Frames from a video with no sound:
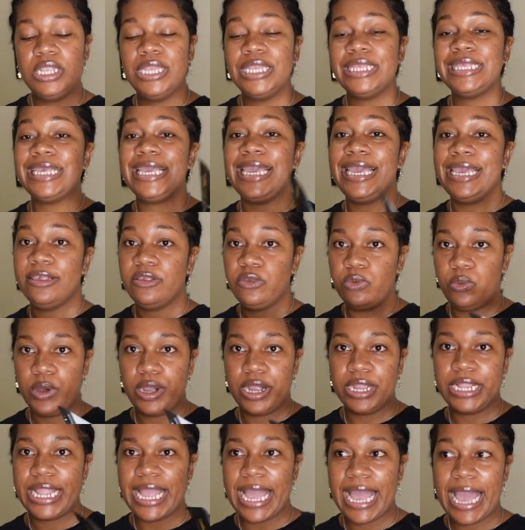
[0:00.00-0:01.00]
It is
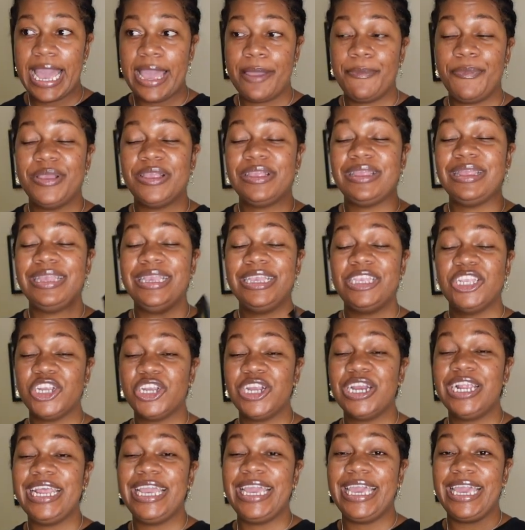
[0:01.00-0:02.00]
worth the hype. It
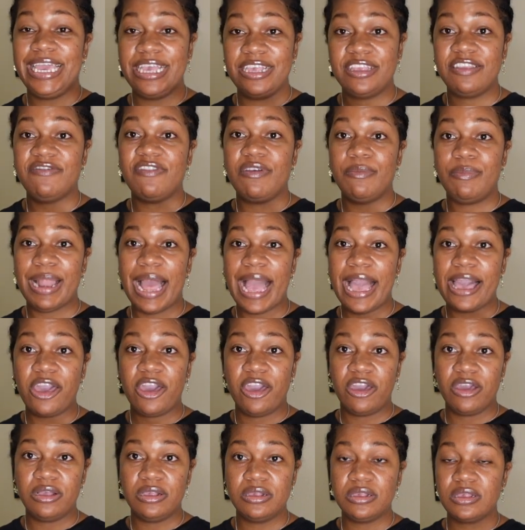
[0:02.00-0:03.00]
literally is for black
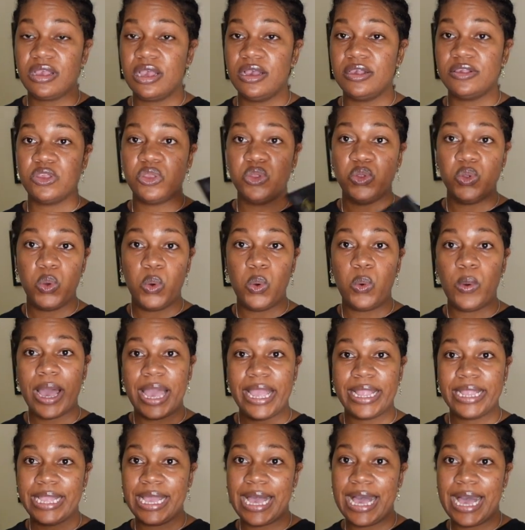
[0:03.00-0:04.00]
girls because no
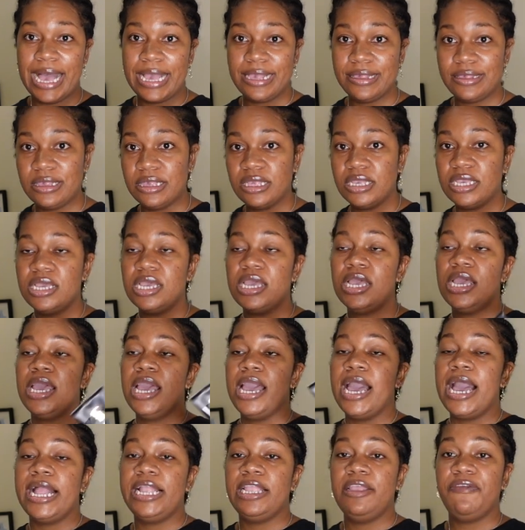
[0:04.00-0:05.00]
white cast.
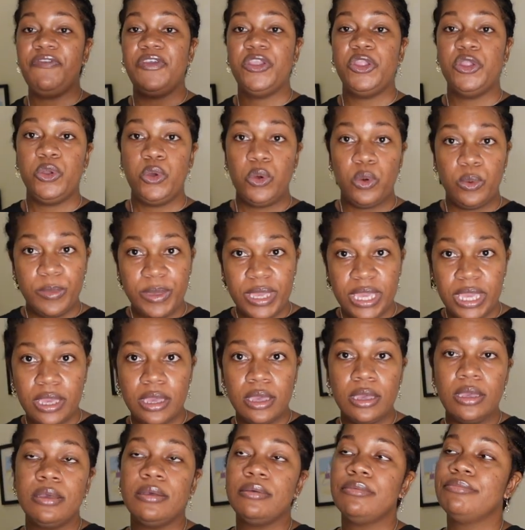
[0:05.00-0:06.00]
And if you know
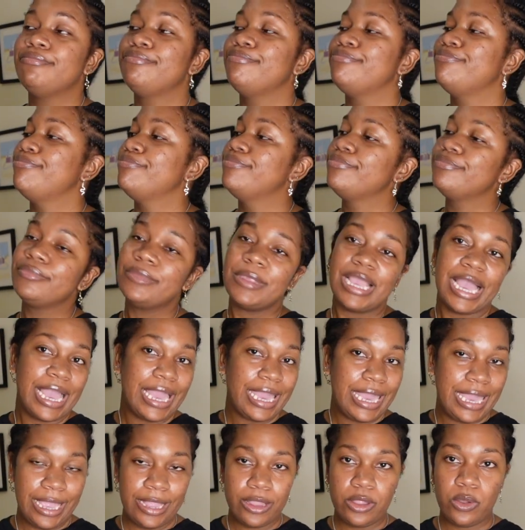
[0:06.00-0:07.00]
me, I
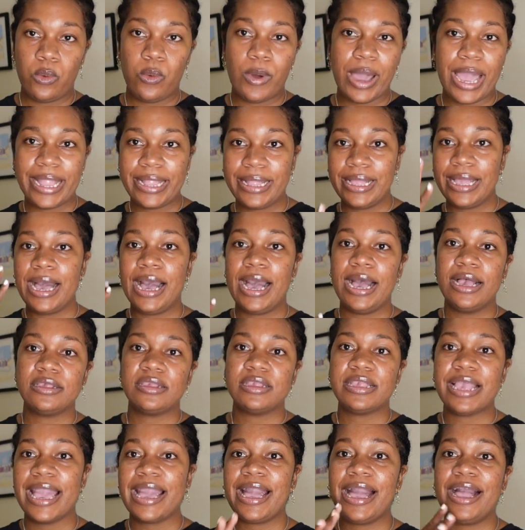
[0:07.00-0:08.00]
hate the white
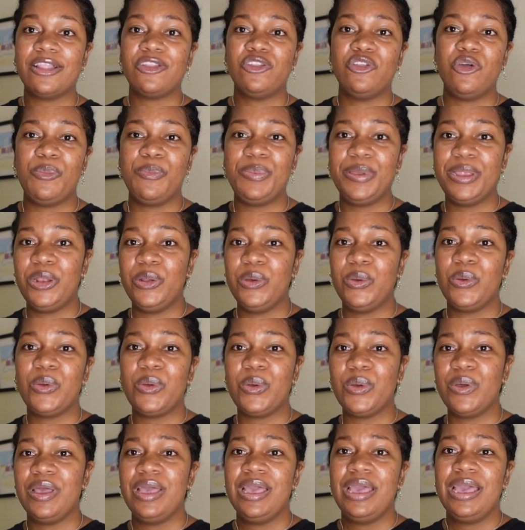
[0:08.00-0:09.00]
cast, like a dopey look,
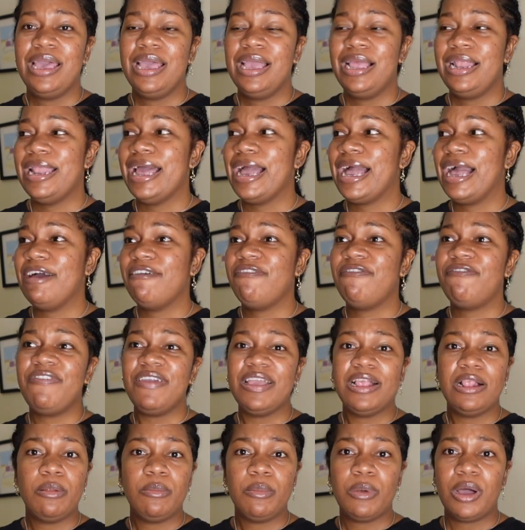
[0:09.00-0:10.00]
like a
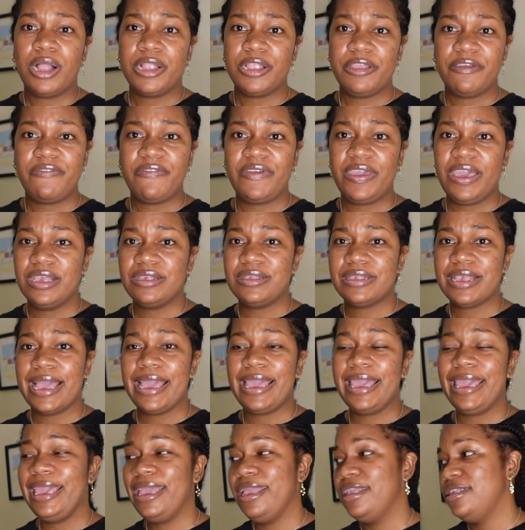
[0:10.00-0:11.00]
film on your face. I
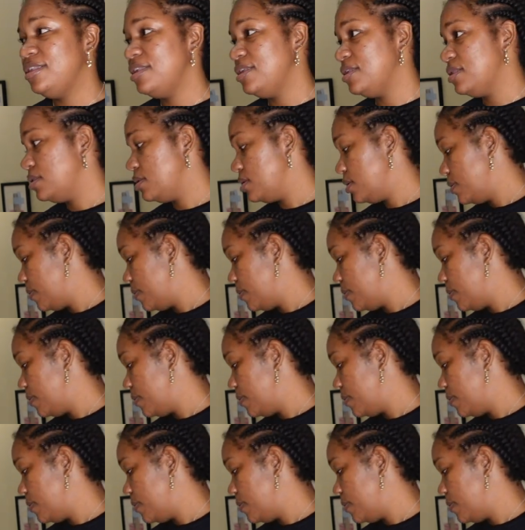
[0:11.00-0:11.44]
hate it.